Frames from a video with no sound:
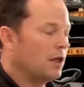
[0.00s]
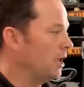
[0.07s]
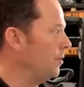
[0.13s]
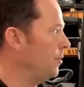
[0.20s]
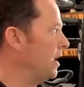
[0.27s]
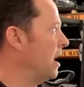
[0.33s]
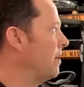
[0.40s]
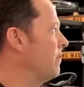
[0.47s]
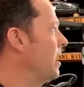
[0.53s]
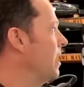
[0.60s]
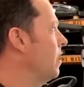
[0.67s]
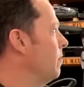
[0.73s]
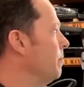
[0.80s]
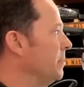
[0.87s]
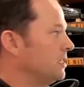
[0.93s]
Here we have
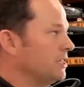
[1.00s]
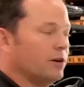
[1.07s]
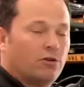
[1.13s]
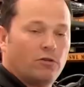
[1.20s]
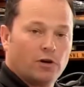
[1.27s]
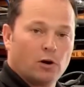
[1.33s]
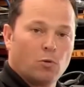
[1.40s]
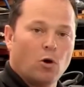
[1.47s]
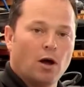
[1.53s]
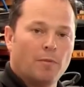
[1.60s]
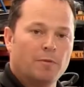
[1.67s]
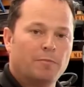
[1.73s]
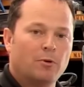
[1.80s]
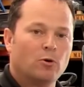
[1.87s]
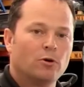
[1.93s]
our material
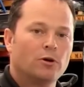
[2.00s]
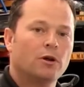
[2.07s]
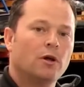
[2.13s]
requirement board.